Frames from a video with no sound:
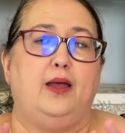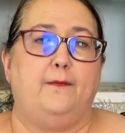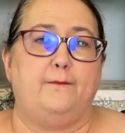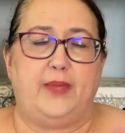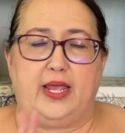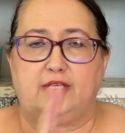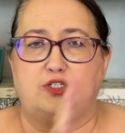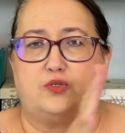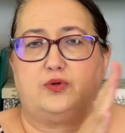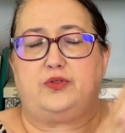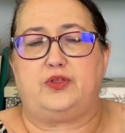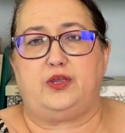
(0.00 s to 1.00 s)
make
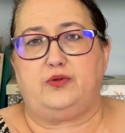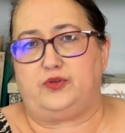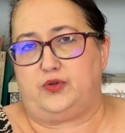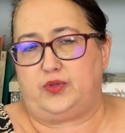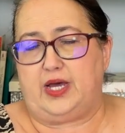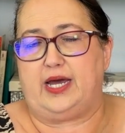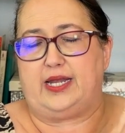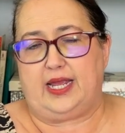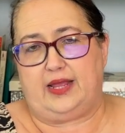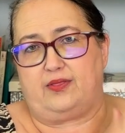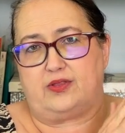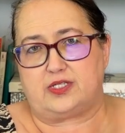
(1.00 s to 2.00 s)
sure that you do that
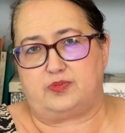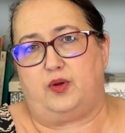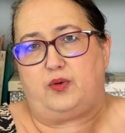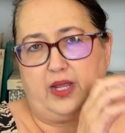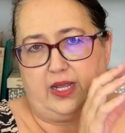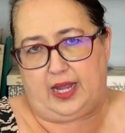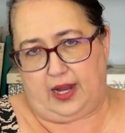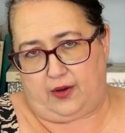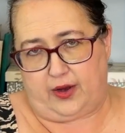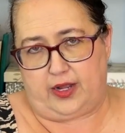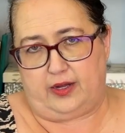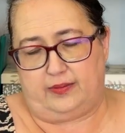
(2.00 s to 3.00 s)
in the smoking
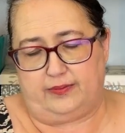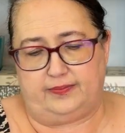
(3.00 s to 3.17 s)
area.